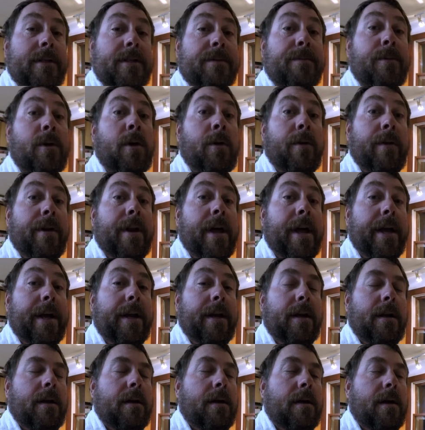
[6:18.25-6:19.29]
the middle of the night.
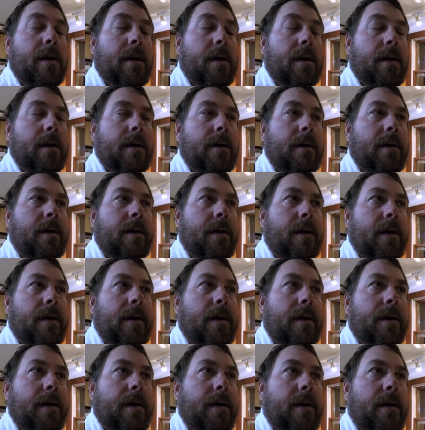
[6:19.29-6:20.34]

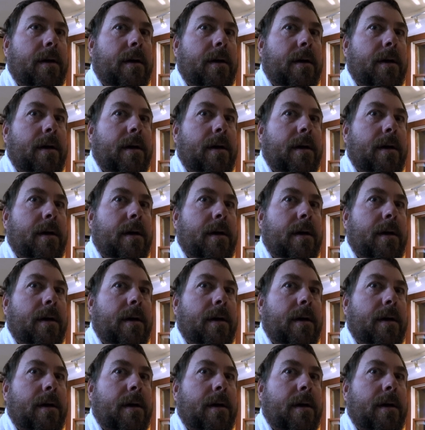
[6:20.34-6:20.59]
Uh,